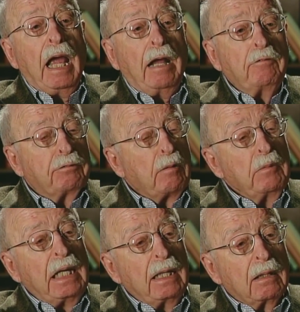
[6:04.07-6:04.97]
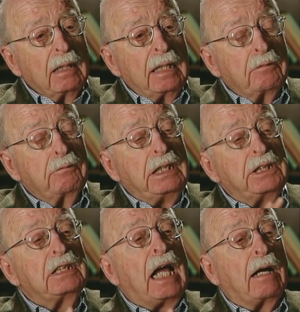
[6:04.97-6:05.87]
And from there, it
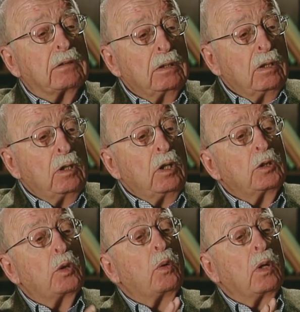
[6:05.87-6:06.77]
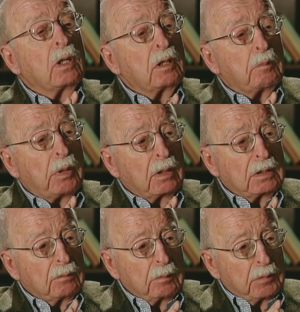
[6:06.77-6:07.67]
reaches out to all other
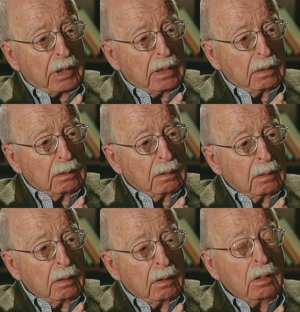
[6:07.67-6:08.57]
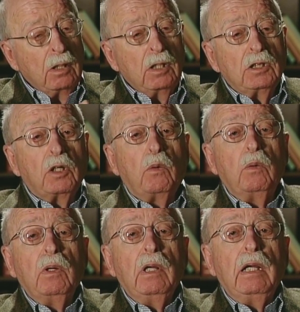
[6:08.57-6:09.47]
parts of the brain.
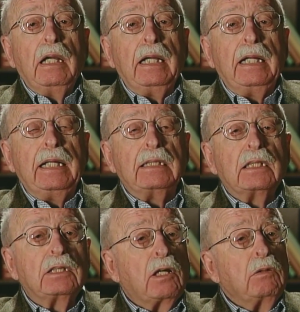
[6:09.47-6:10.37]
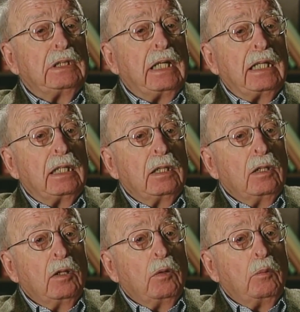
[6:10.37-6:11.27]
So it is associated
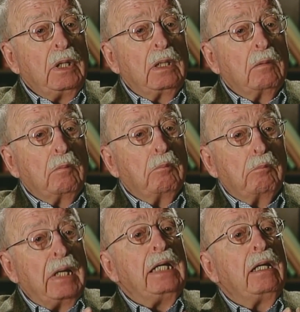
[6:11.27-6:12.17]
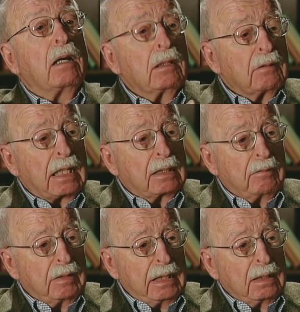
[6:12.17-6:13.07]
with many other
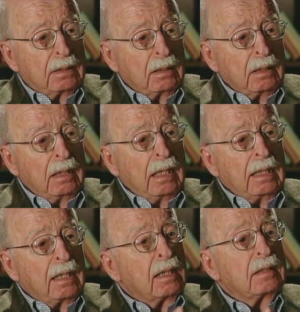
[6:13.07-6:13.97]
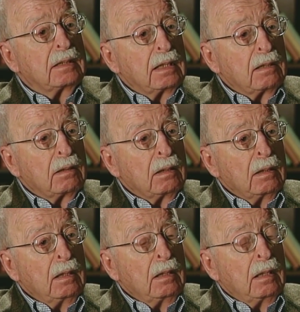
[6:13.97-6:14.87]
activities that are still
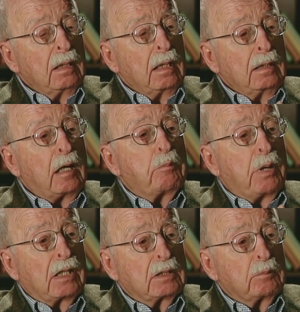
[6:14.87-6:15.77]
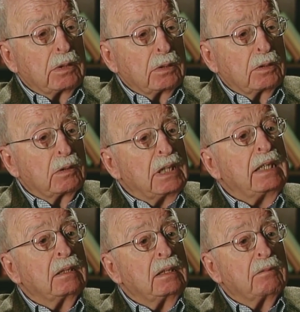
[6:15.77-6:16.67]
not possible to
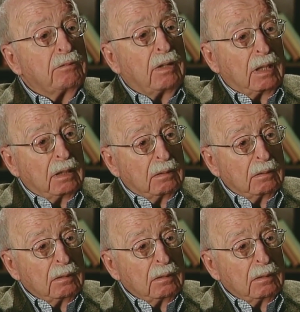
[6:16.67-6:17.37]
clearly define.